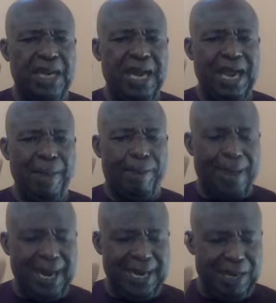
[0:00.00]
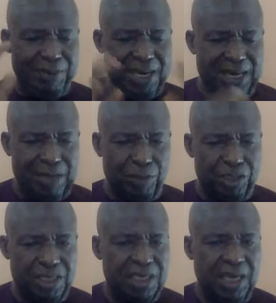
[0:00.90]
I bind them in the name of
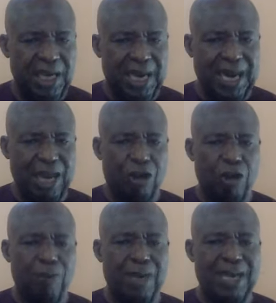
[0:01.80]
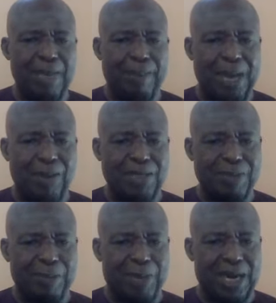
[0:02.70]
Jesus and I command their powers
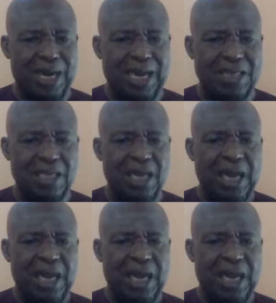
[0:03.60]
be paralyzed.